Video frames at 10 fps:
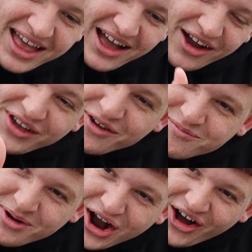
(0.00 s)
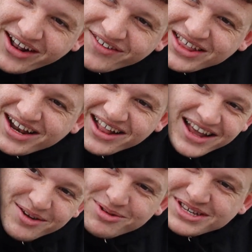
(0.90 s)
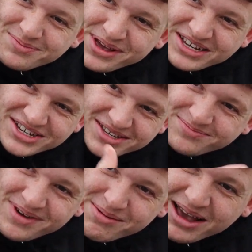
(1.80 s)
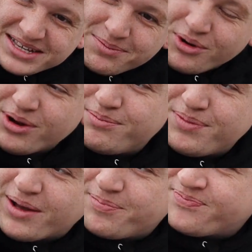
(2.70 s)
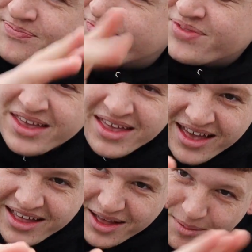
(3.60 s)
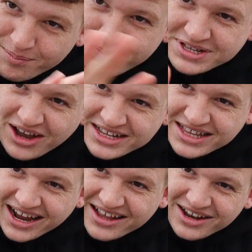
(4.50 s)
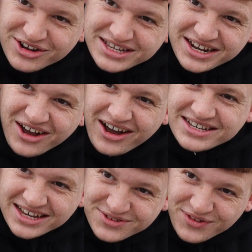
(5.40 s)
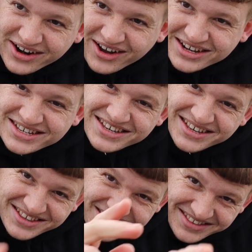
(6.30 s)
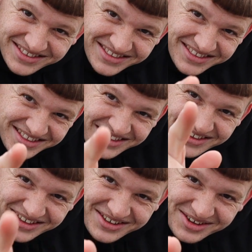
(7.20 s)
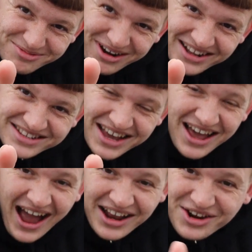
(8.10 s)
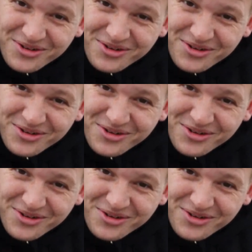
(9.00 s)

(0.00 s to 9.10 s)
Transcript: I've gave him my card and everything like that. He wants some pictures maybe at some point, but besides that, he looked at the car, he said it's very nice, good ratings, and you know